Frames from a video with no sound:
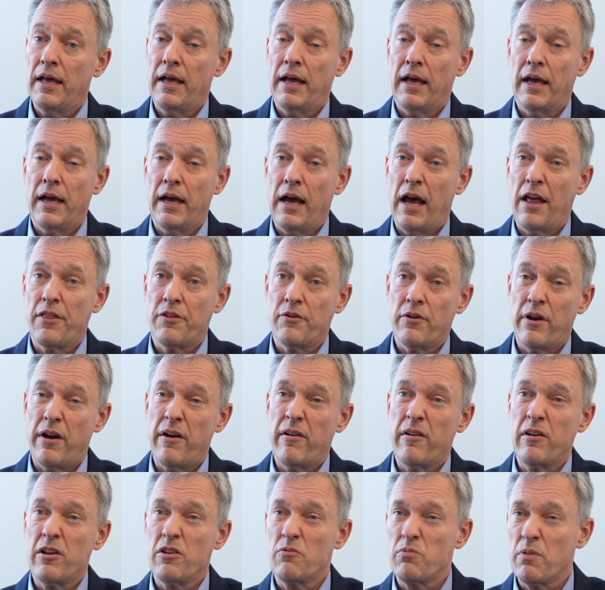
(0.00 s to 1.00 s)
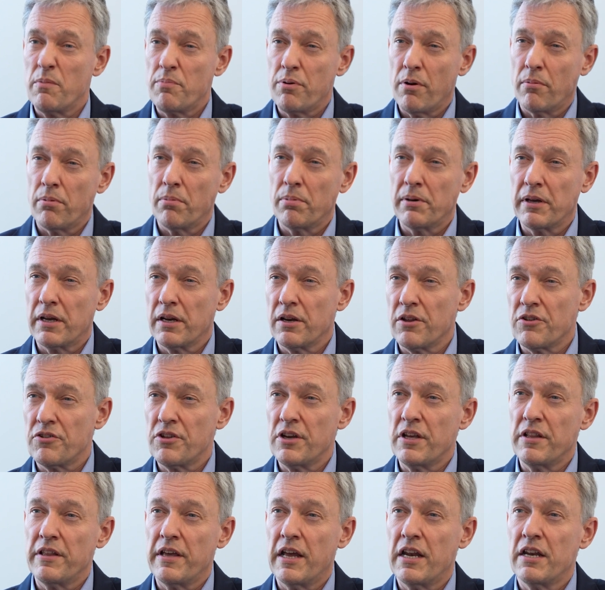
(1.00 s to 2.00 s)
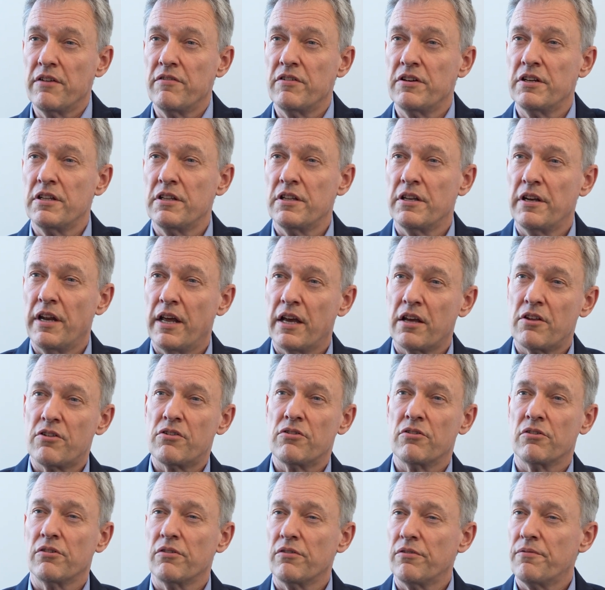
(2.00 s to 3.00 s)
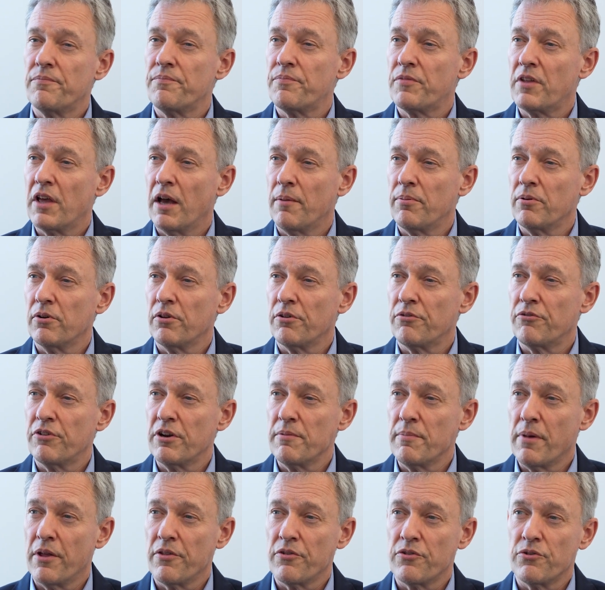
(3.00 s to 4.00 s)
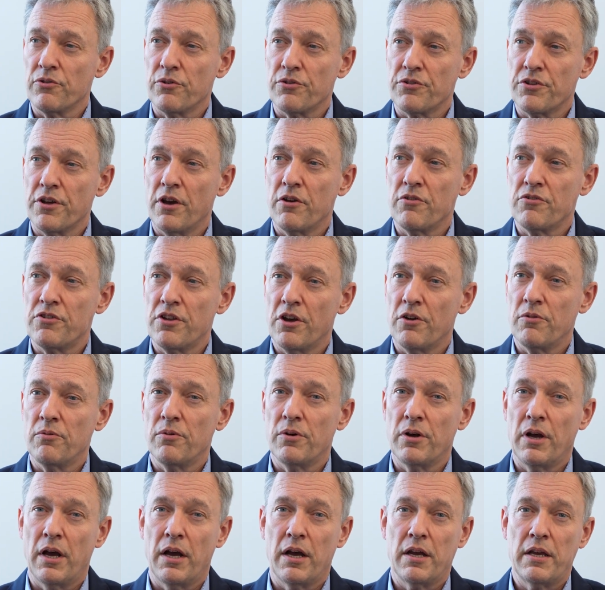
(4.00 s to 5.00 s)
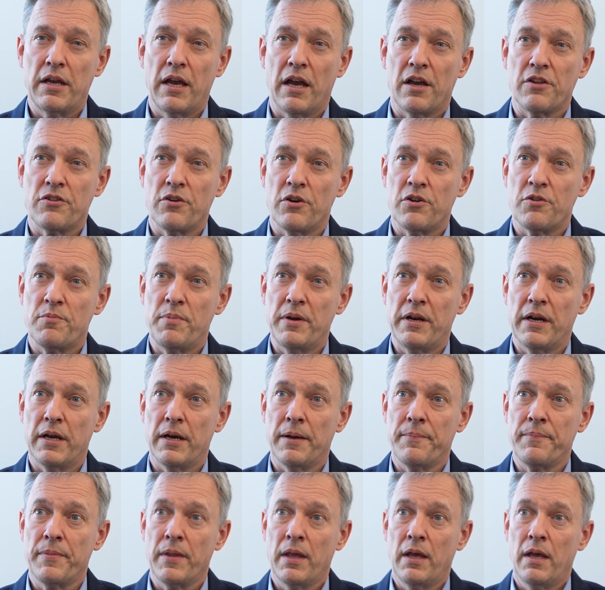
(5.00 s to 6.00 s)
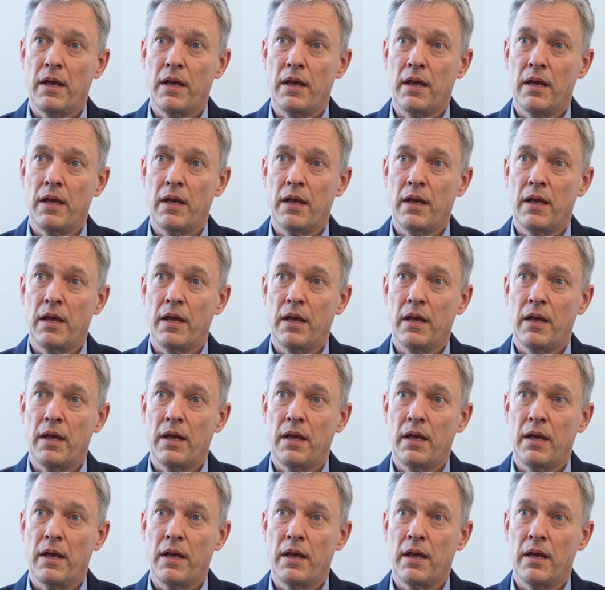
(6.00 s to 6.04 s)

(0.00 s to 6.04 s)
Other areas, we're probably going to see the end of it in the next sort of couple or 3 months or so. So it's been a